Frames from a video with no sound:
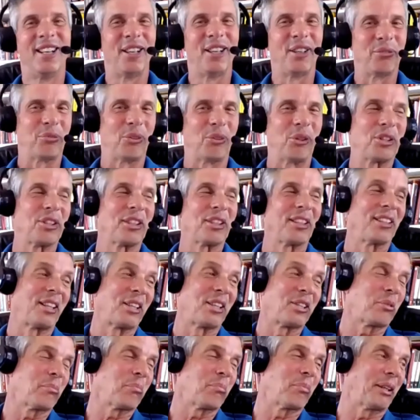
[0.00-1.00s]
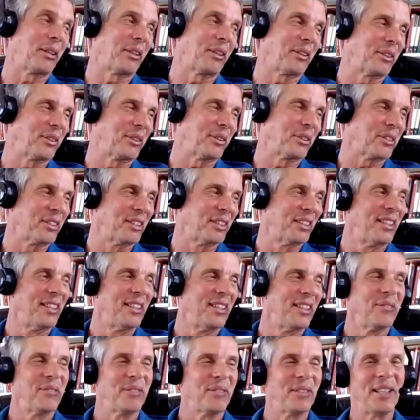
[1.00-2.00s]
unfortunately lots of barriers.
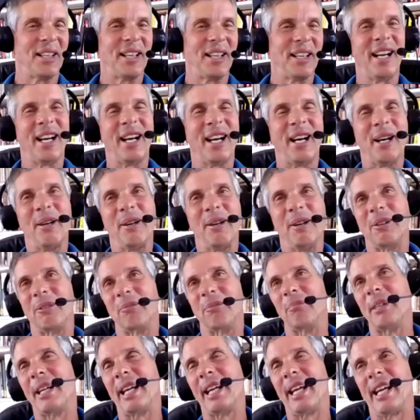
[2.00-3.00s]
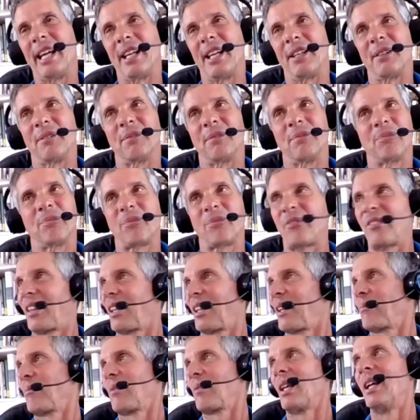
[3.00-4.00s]
Oh man,
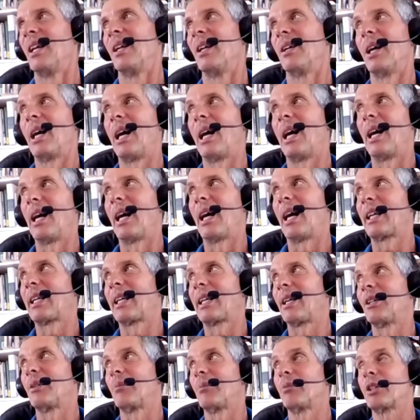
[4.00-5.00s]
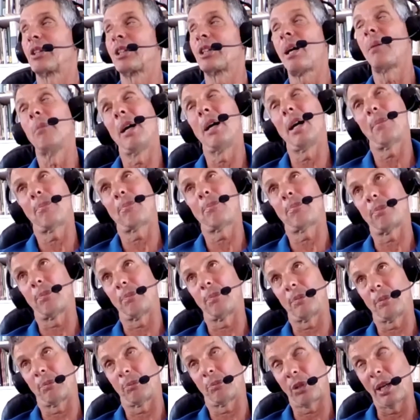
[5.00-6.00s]
uh, I can sum up
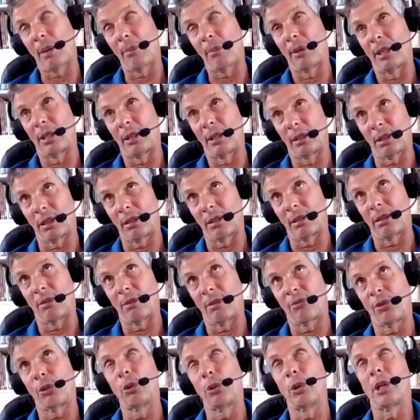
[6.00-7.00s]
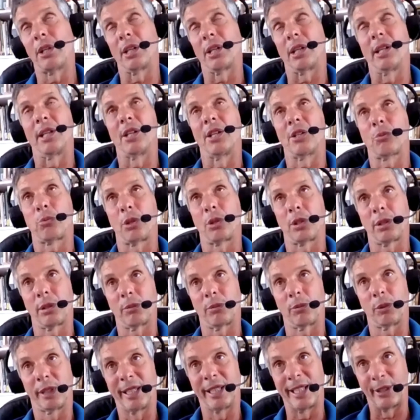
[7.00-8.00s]
probably a, a, few on the list with
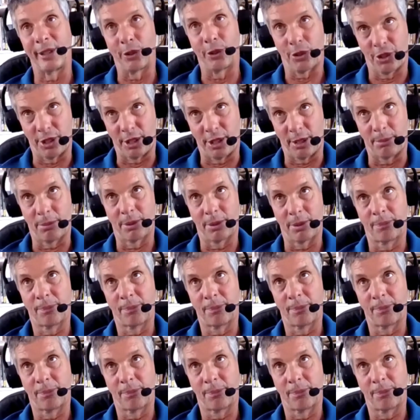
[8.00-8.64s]
leadership.